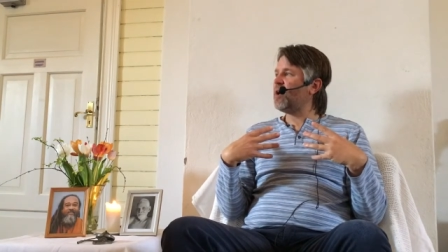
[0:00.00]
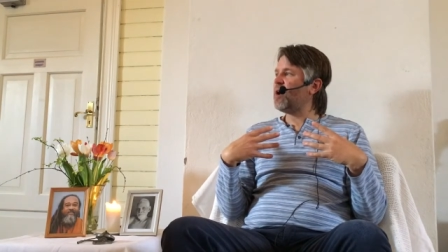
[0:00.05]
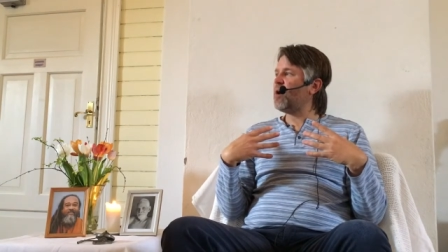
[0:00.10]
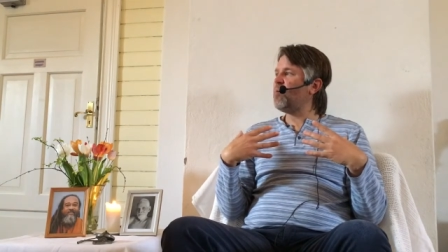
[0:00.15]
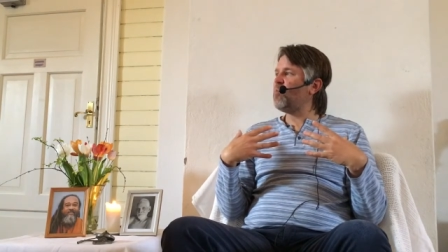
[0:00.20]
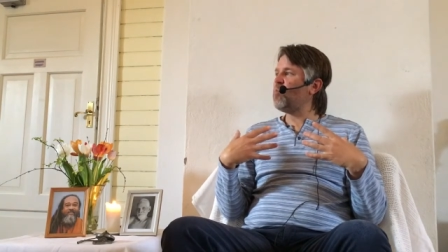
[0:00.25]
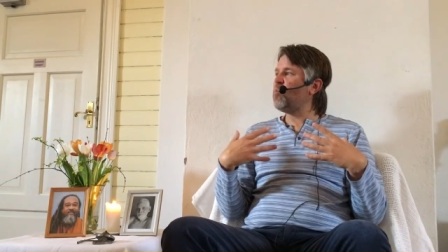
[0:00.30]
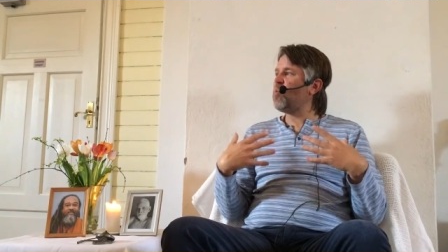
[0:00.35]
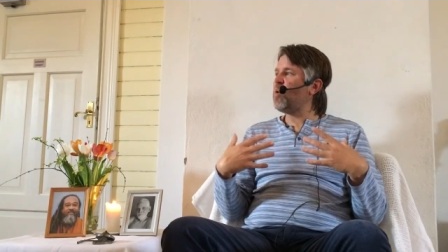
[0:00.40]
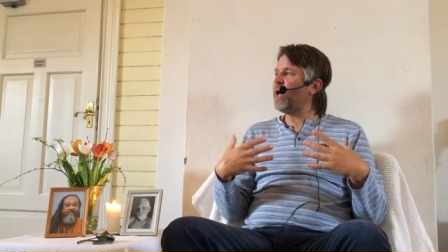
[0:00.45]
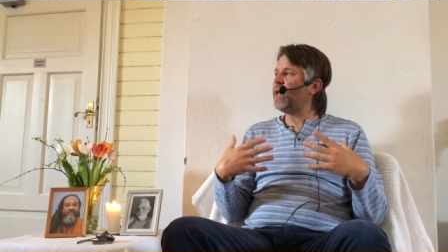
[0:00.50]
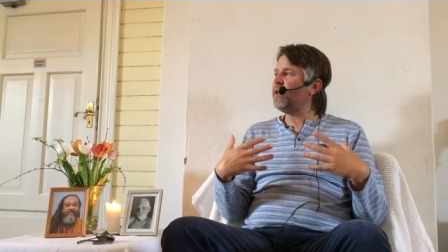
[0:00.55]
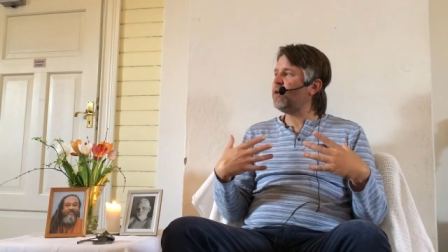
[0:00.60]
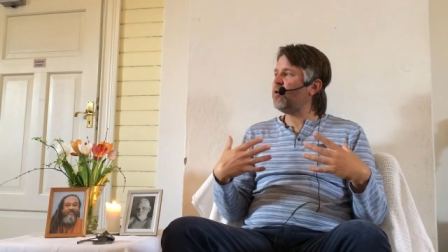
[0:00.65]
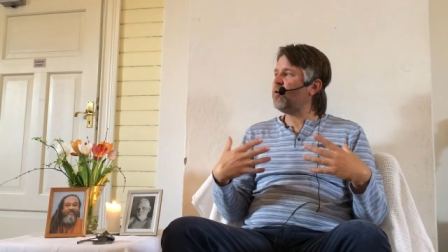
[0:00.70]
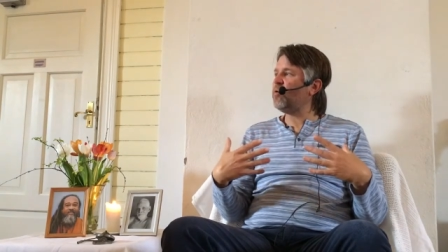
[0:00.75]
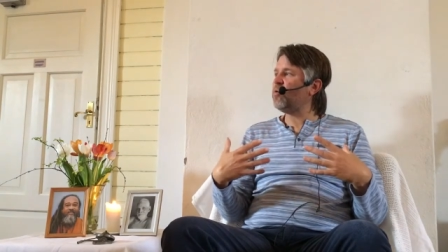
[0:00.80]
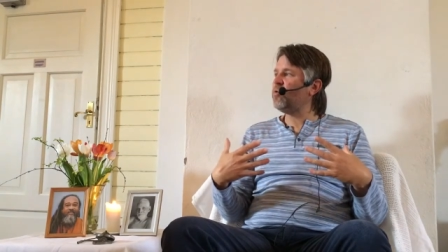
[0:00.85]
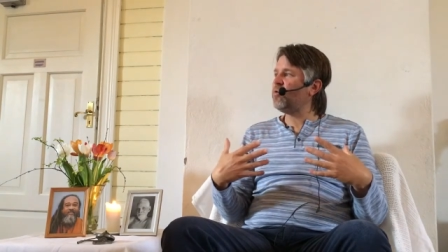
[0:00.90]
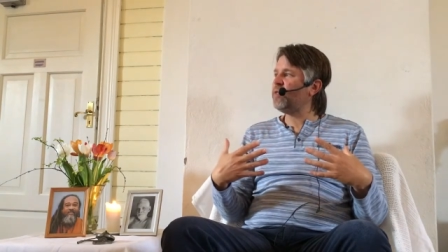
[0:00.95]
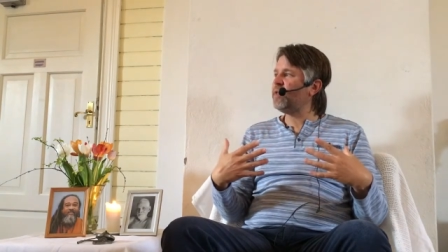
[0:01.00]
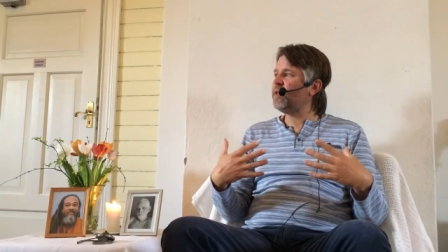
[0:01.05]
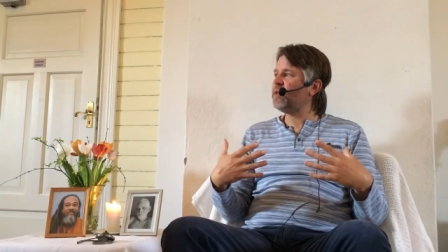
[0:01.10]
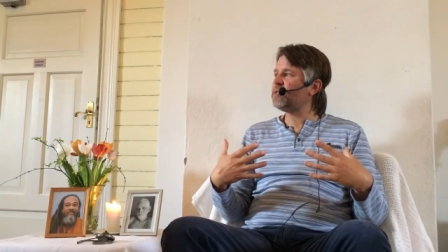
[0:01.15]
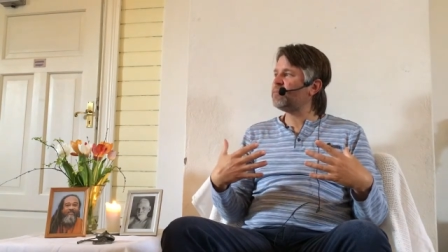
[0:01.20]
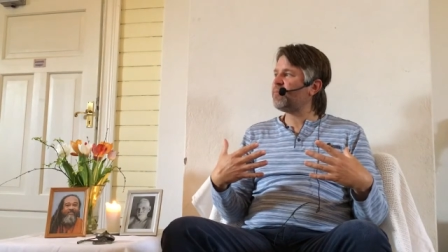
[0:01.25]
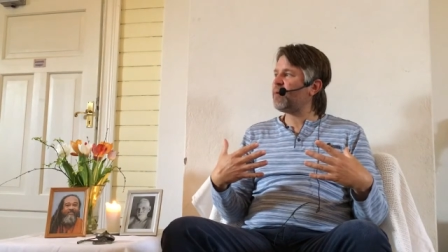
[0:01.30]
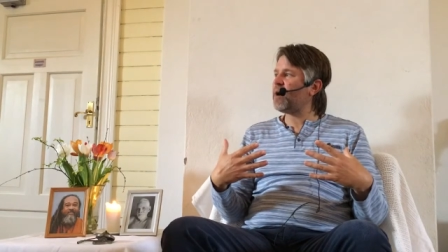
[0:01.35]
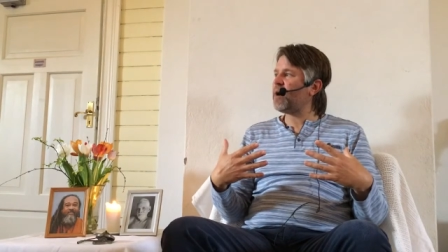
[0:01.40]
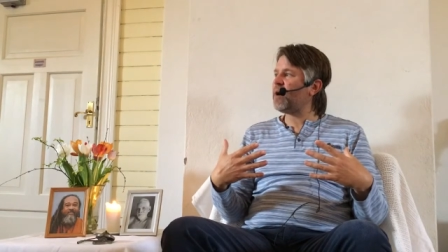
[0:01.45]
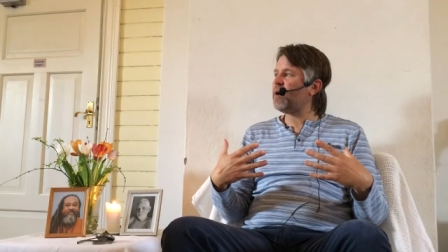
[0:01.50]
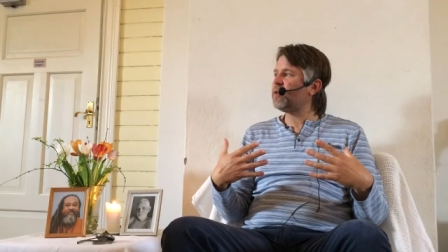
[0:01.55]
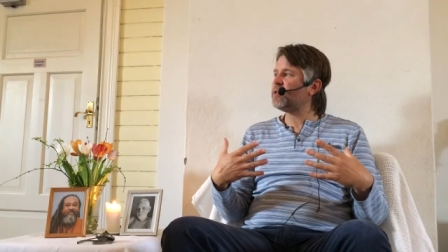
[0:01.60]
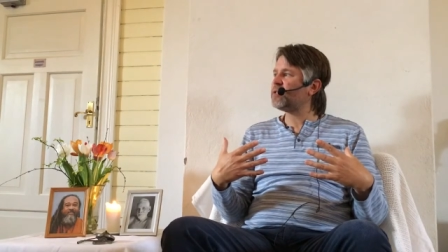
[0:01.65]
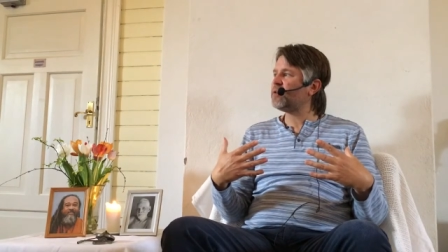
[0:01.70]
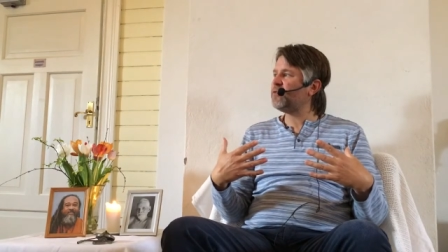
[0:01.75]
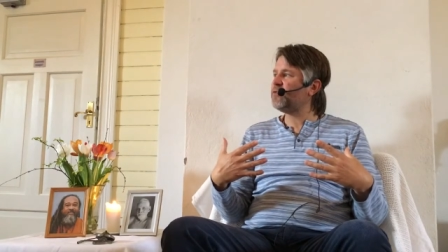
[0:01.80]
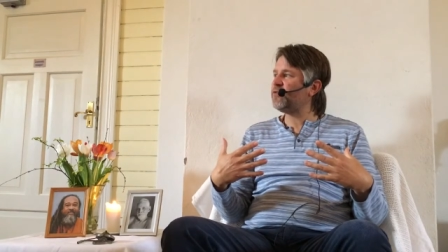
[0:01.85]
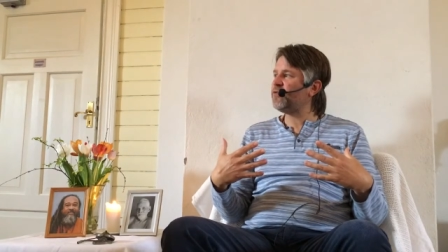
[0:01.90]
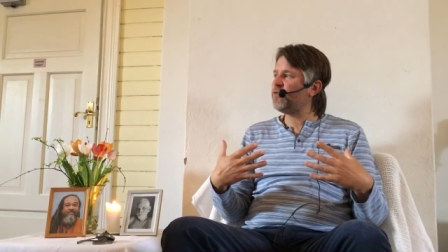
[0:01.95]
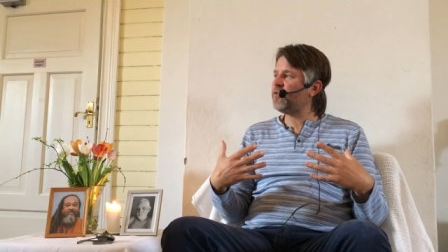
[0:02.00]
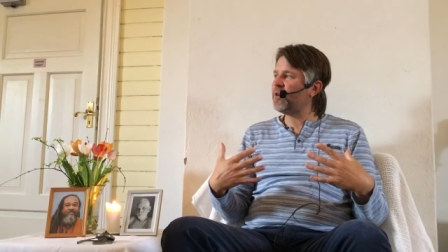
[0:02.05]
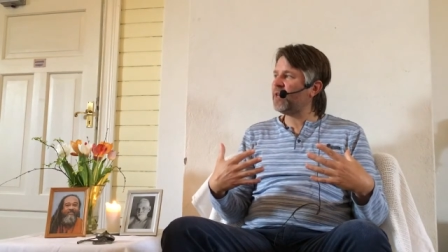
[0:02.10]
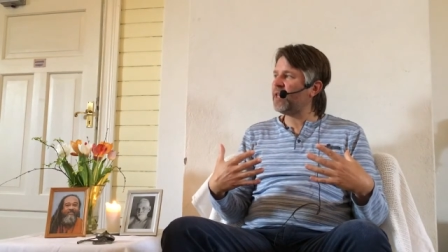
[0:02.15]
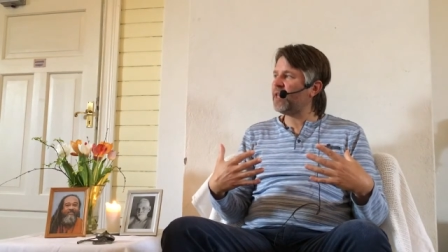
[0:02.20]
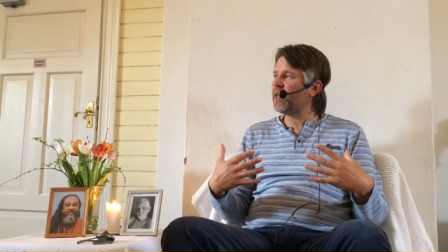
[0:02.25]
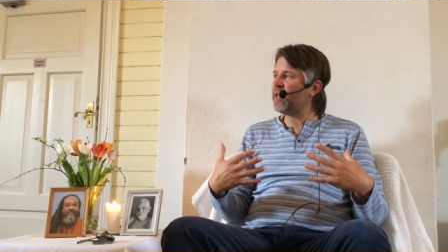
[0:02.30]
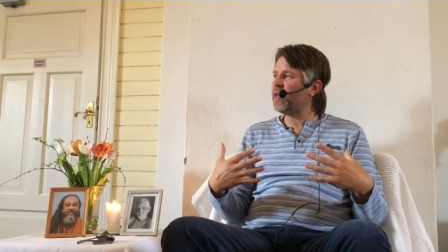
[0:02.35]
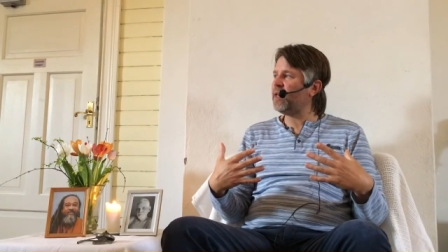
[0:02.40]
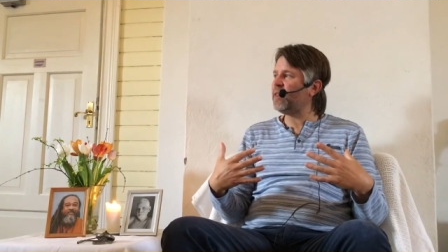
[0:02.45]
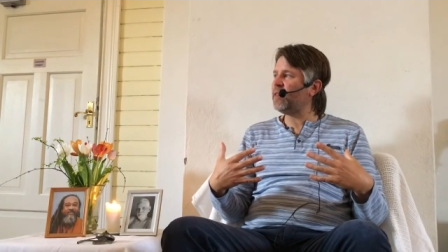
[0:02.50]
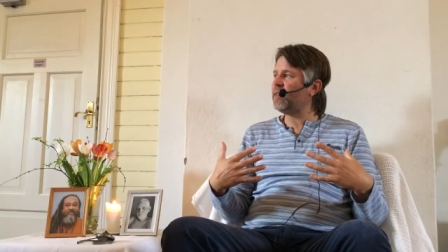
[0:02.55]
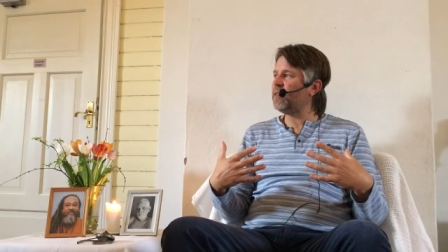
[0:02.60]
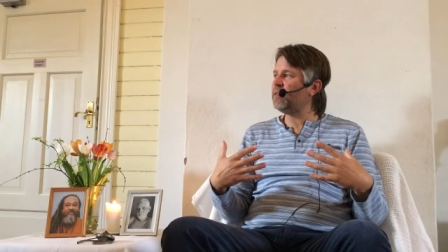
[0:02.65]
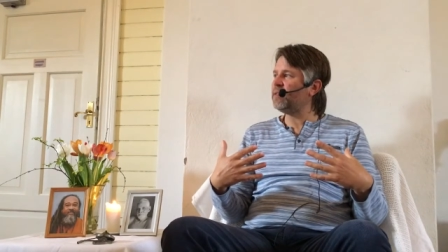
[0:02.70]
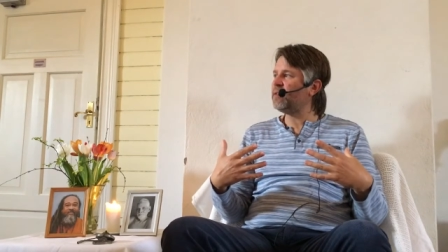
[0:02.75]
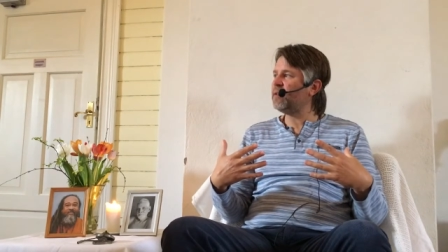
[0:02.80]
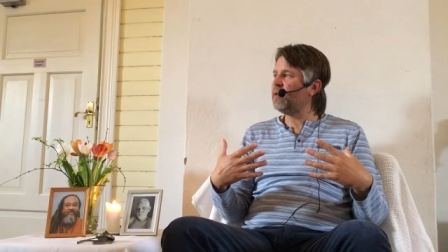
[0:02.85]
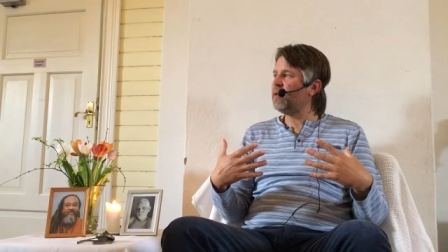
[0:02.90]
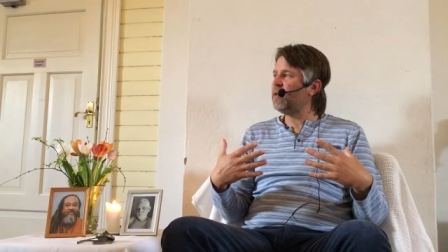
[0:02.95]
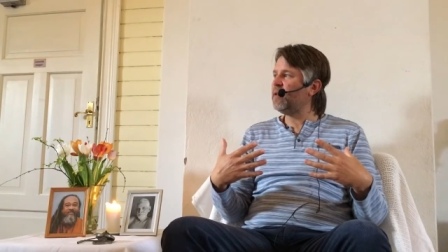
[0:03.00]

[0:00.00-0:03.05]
And when all these parts are fully healed